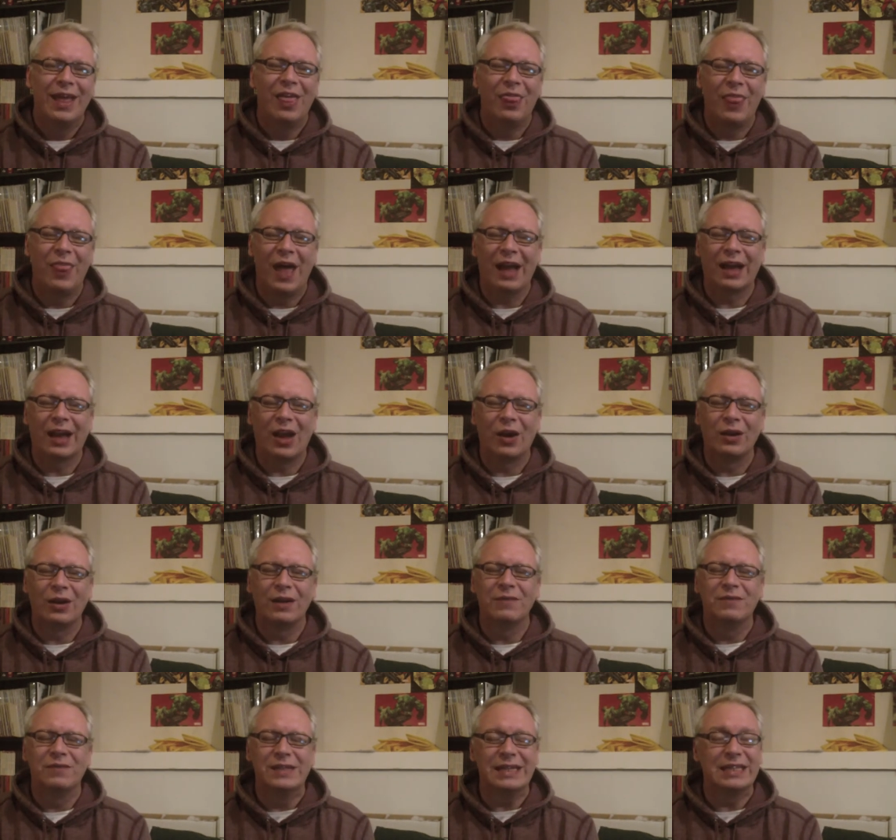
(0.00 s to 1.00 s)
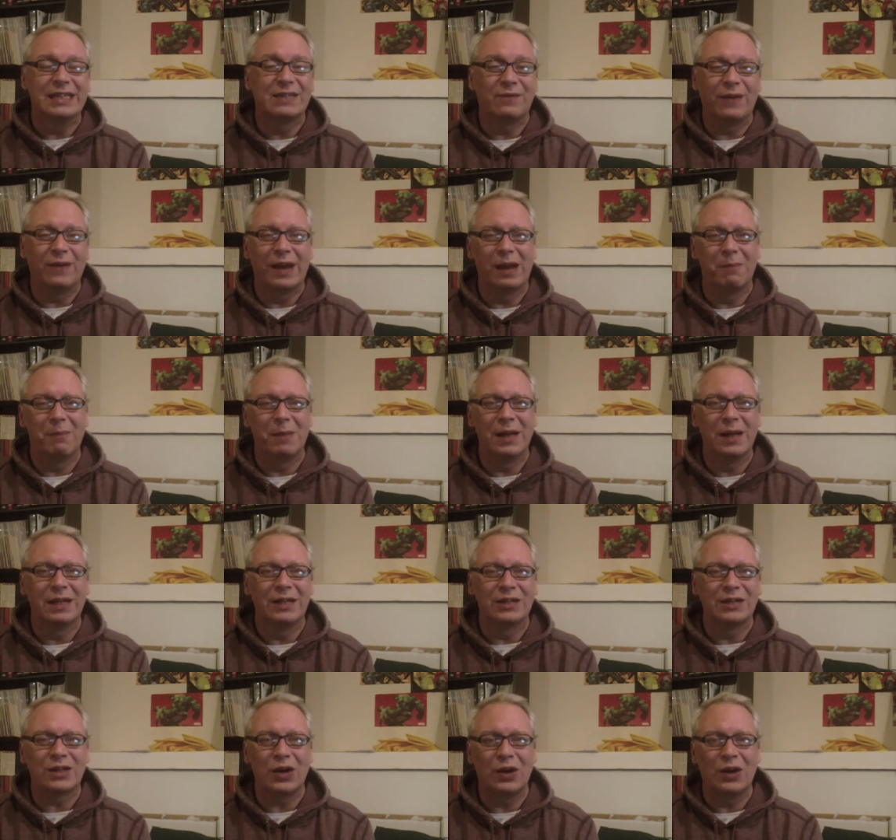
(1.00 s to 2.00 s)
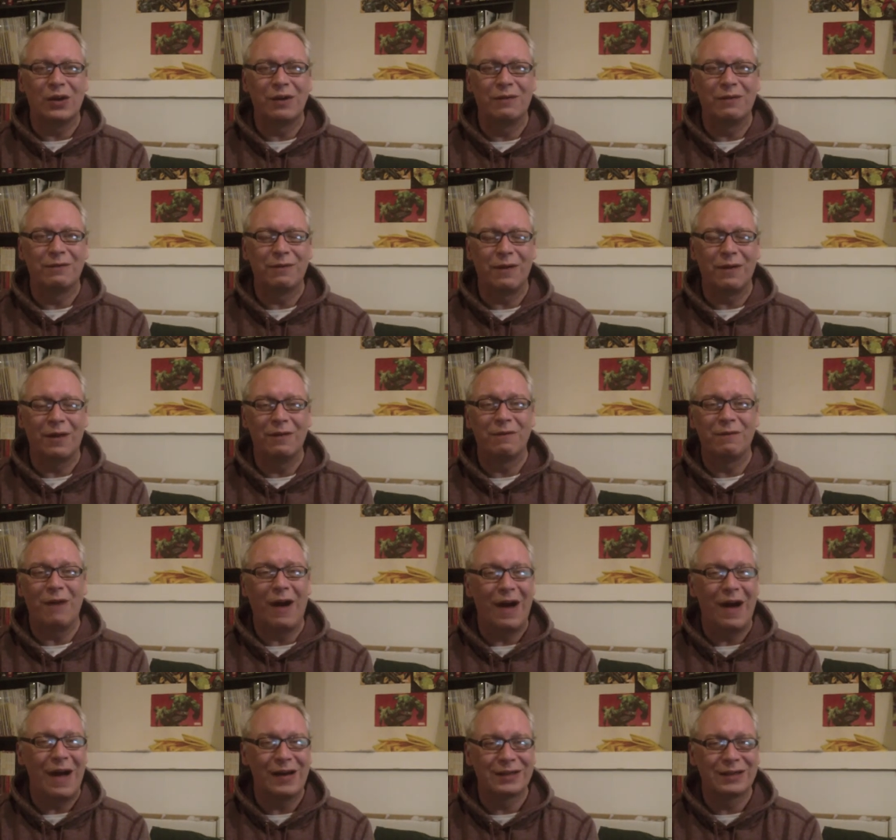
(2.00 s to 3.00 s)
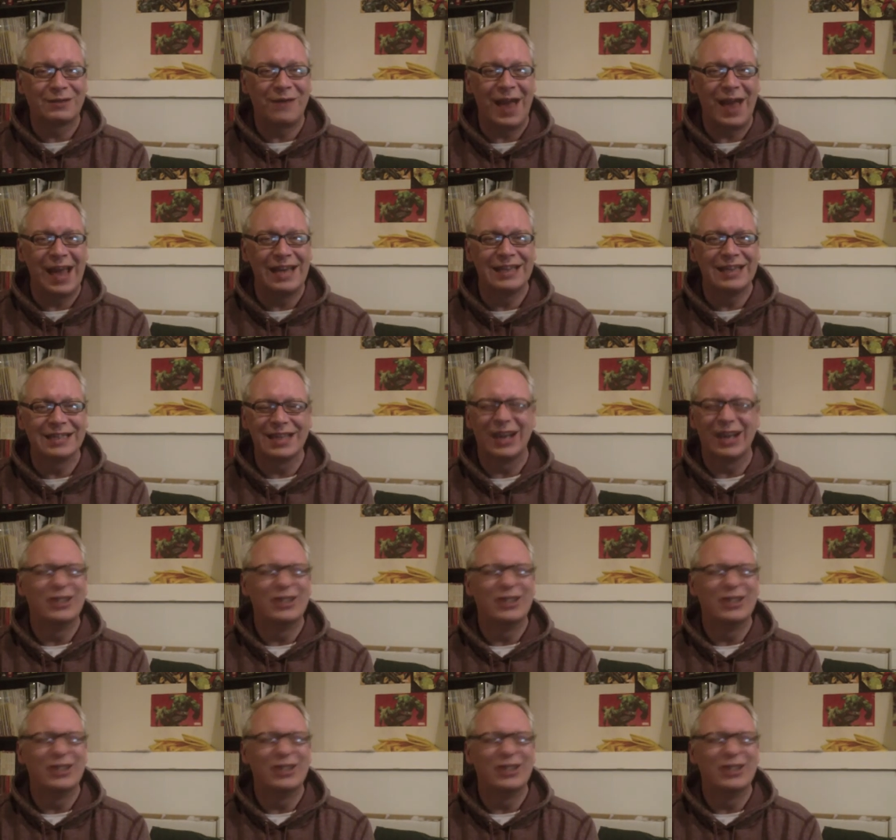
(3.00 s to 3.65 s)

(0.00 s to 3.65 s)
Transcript: that kind of disfigurement of, of Arseface.